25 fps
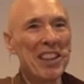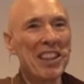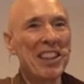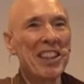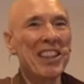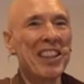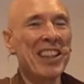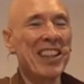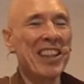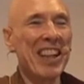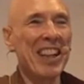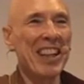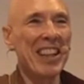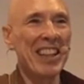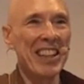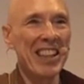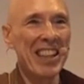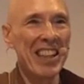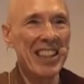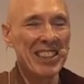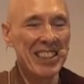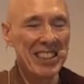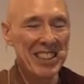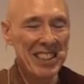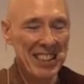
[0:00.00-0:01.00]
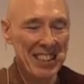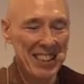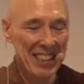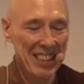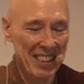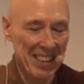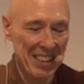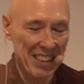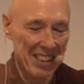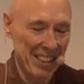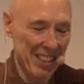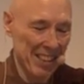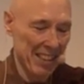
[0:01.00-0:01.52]
indicate yes,
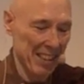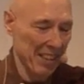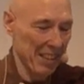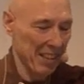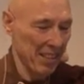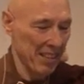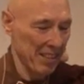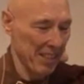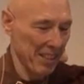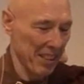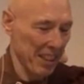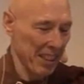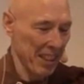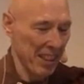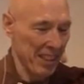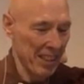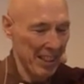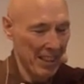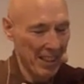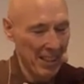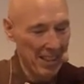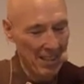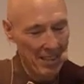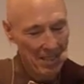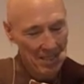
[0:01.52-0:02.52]
it's done something like.